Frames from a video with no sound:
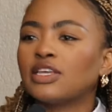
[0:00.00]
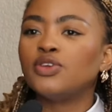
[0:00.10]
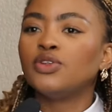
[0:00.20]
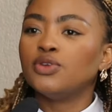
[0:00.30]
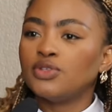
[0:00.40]
It's like
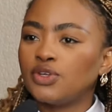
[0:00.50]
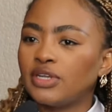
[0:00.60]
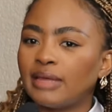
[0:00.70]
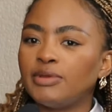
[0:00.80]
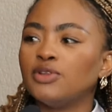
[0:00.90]
you lose your
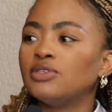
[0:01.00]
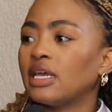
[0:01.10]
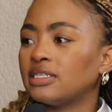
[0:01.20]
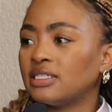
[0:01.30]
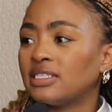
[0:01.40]
name, you lose
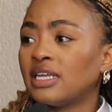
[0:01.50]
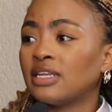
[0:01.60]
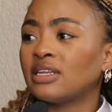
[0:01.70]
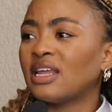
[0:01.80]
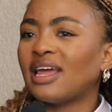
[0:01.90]
your identity,
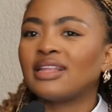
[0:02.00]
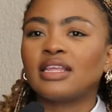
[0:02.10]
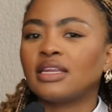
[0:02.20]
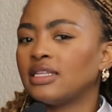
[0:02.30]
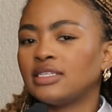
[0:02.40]
and yeah. at
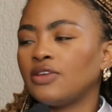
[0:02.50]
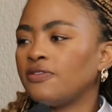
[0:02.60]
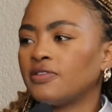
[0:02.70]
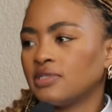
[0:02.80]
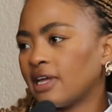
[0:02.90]
the end of the day,
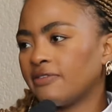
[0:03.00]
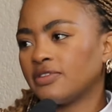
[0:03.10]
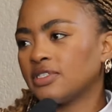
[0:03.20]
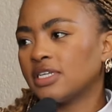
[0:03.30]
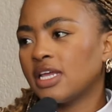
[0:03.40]
you feel
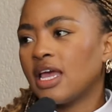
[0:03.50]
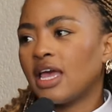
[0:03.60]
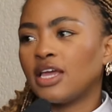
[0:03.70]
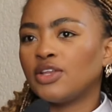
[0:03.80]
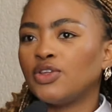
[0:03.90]
stifled, mm,
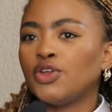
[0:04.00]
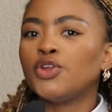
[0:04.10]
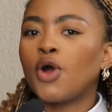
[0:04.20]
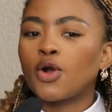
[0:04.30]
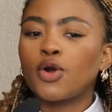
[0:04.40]
mm and you're
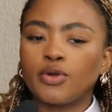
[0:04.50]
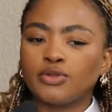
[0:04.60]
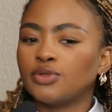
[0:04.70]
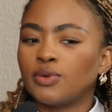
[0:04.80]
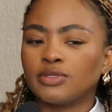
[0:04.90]
not
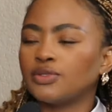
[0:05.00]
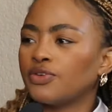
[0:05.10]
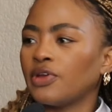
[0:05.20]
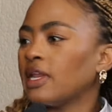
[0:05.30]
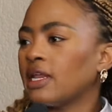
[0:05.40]
going to want to
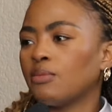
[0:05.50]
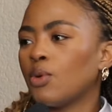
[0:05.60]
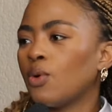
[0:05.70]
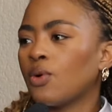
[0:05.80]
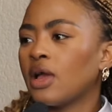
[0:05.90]
create
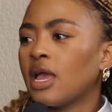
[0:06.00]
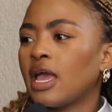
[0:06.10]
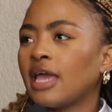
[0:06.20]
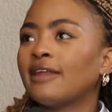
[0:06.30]
anymore. Absolutely.